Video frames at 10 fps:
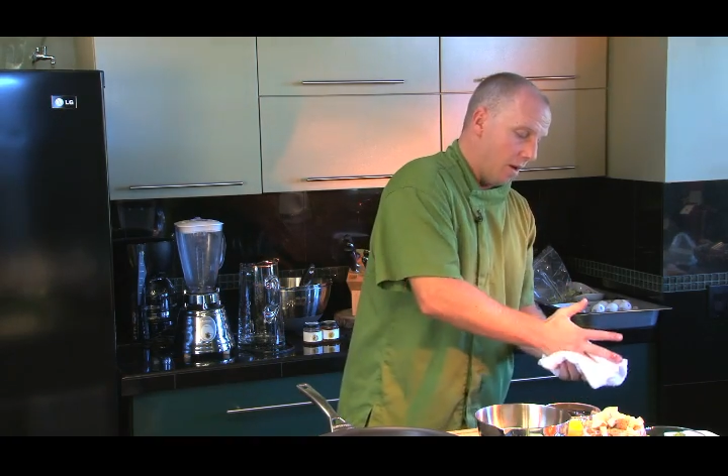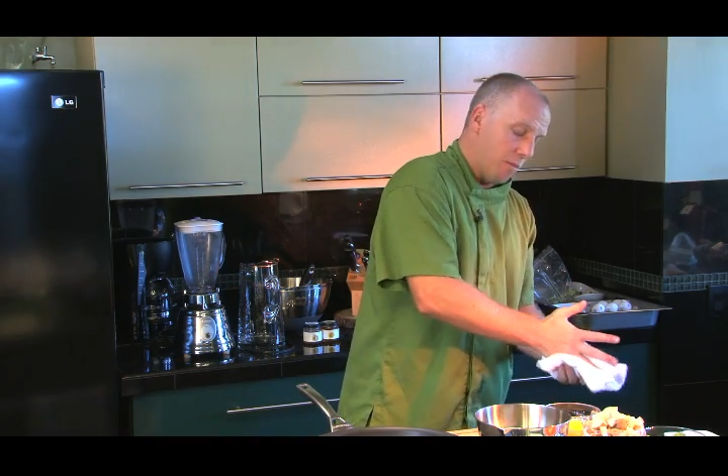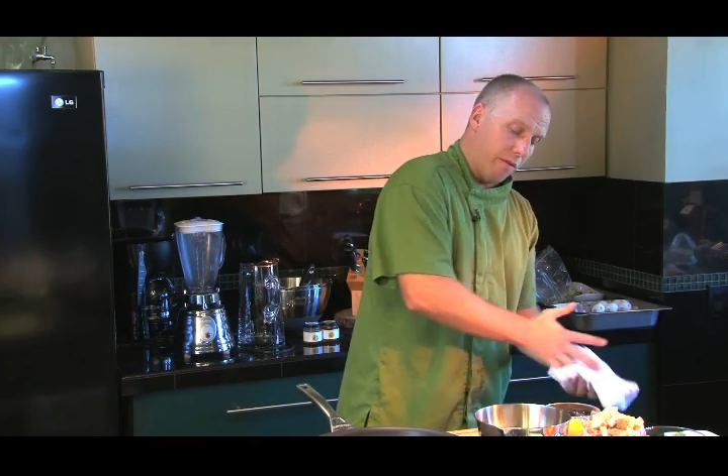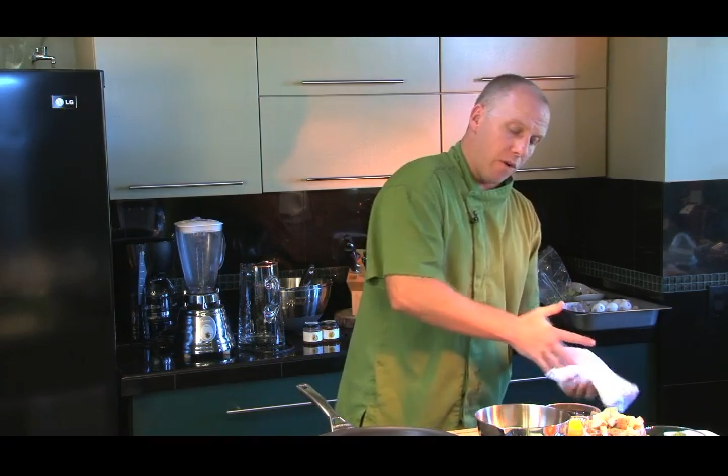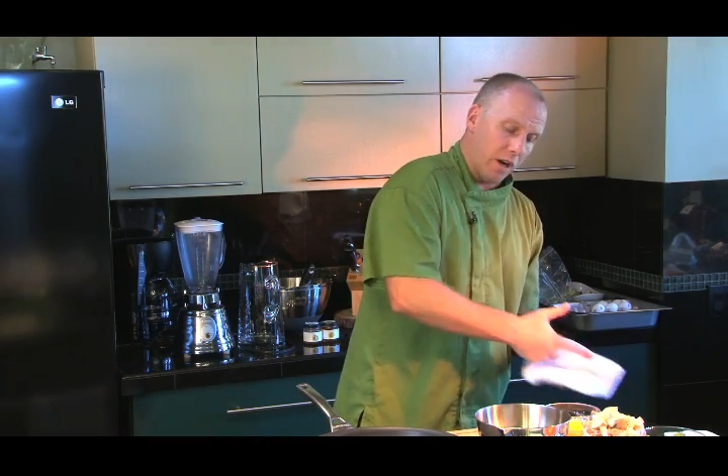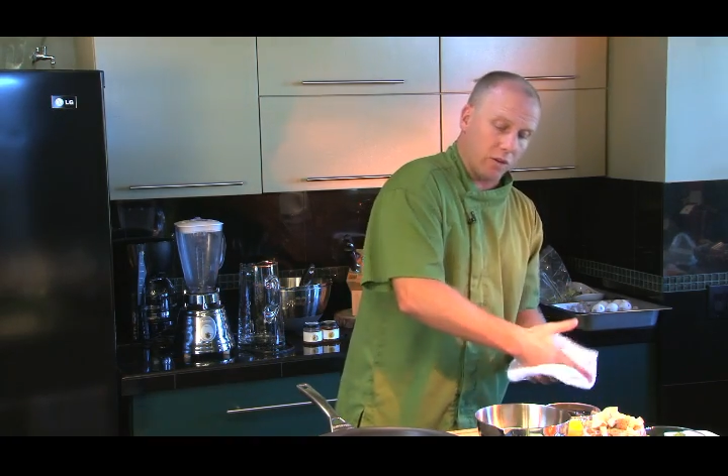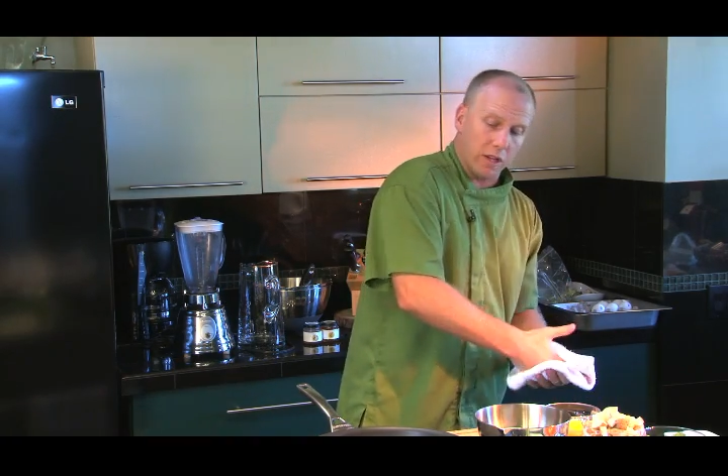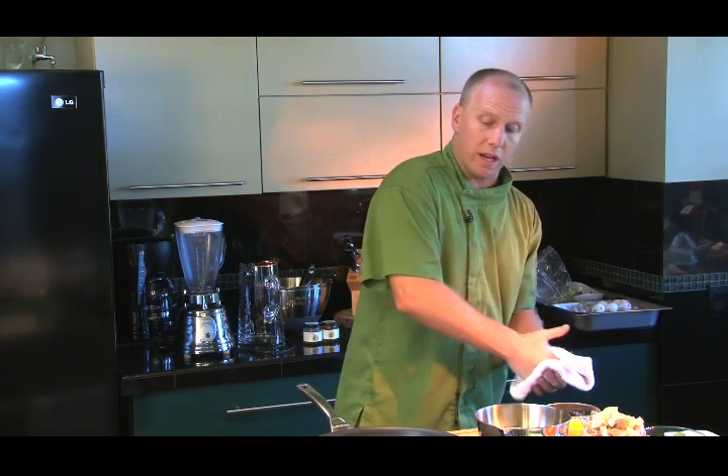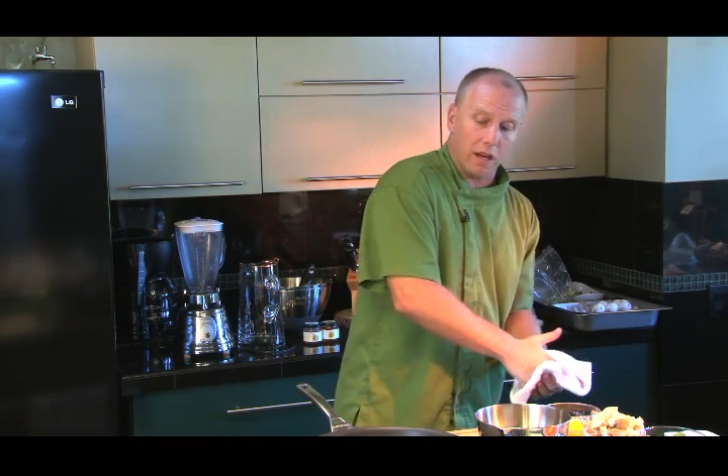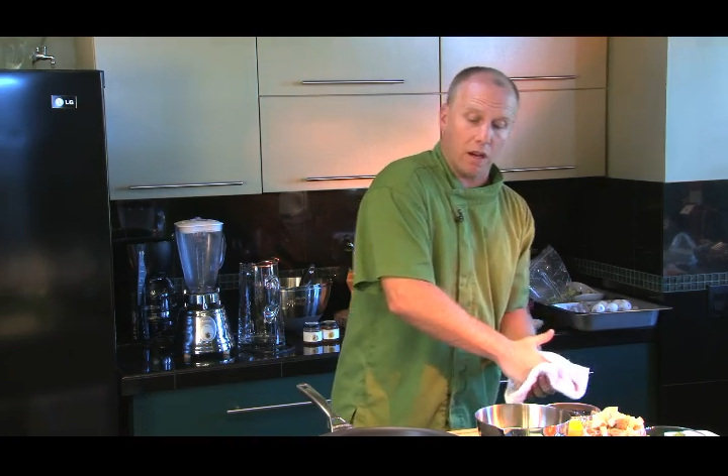Before I do
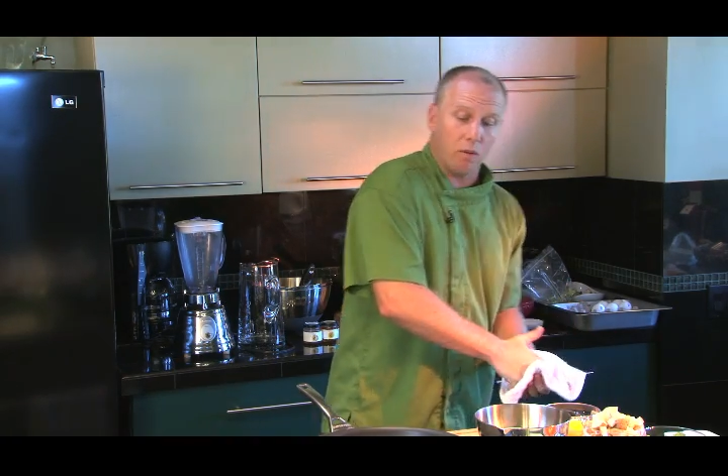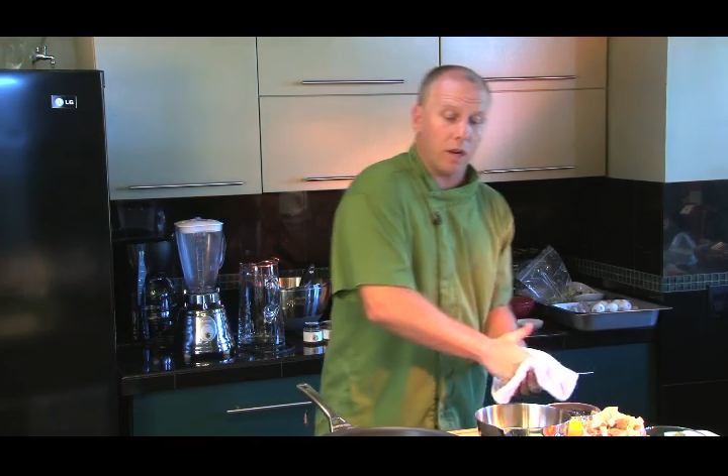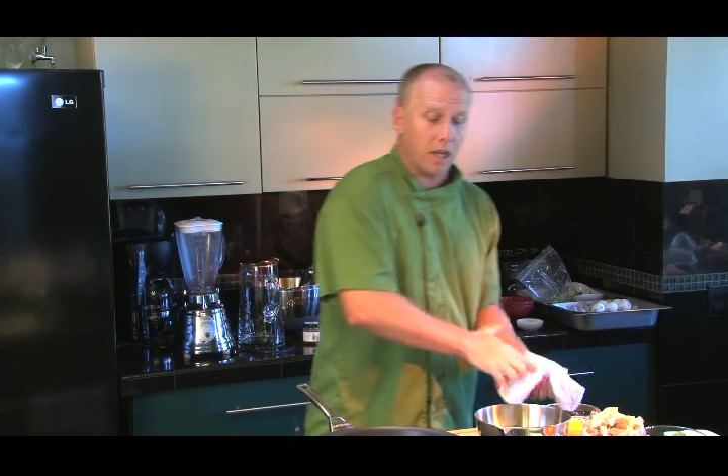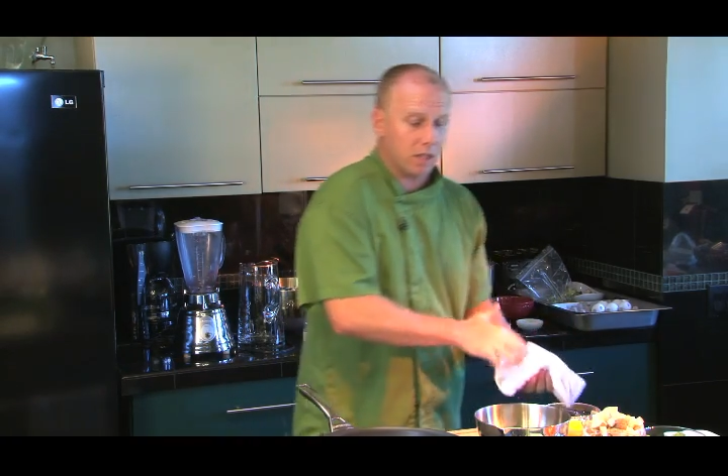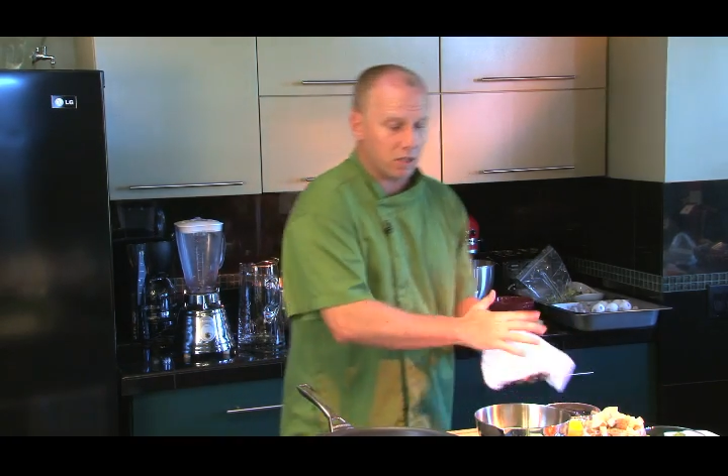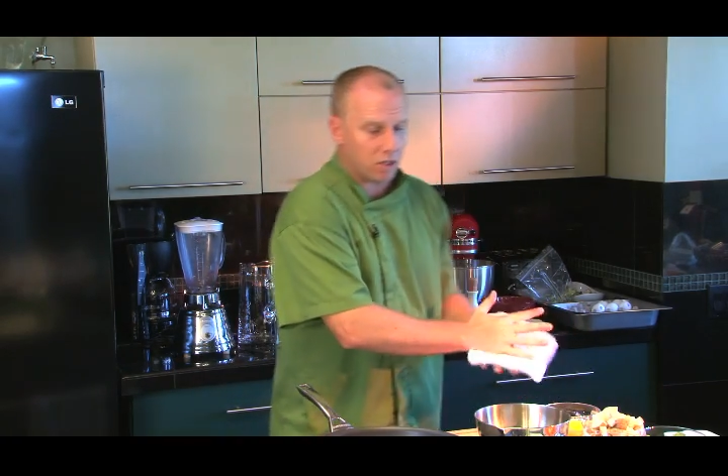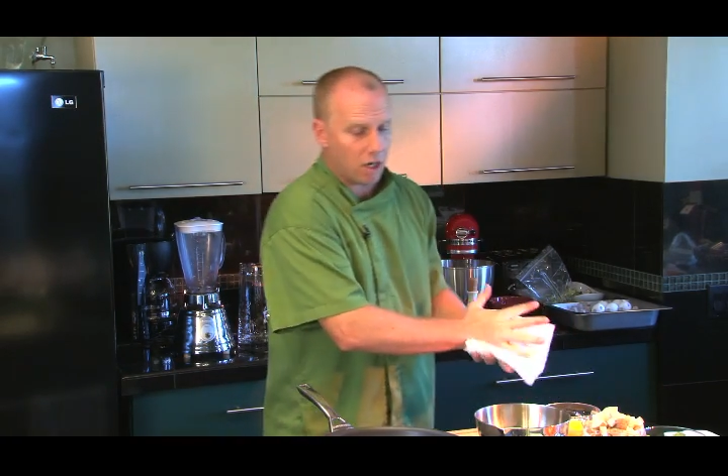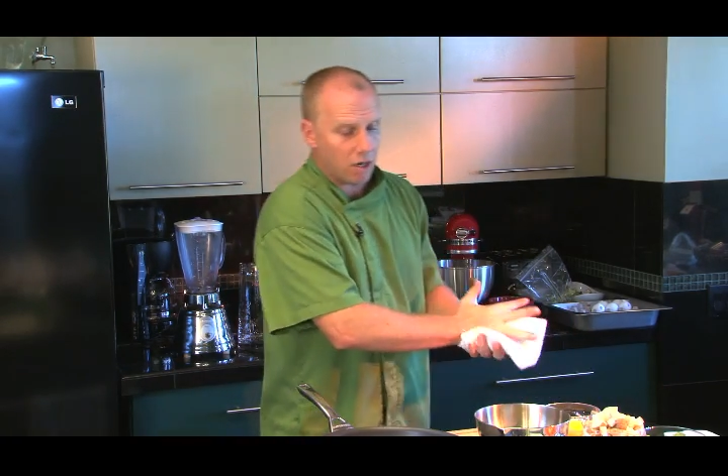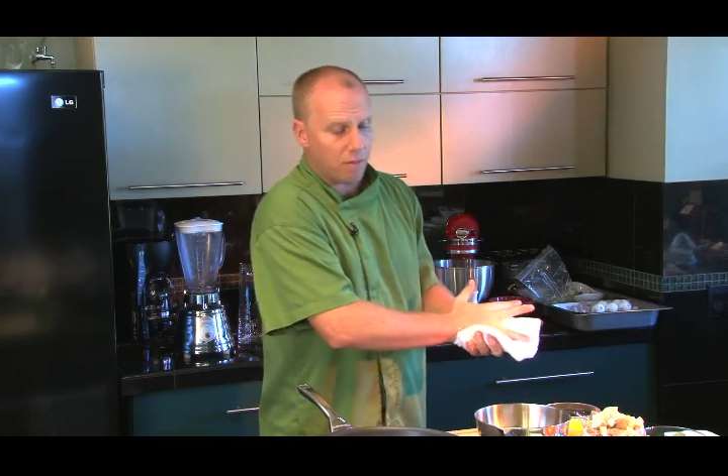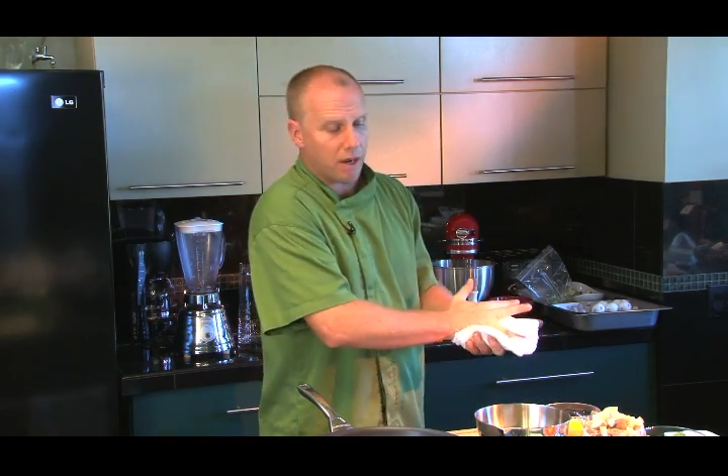that, I wanna start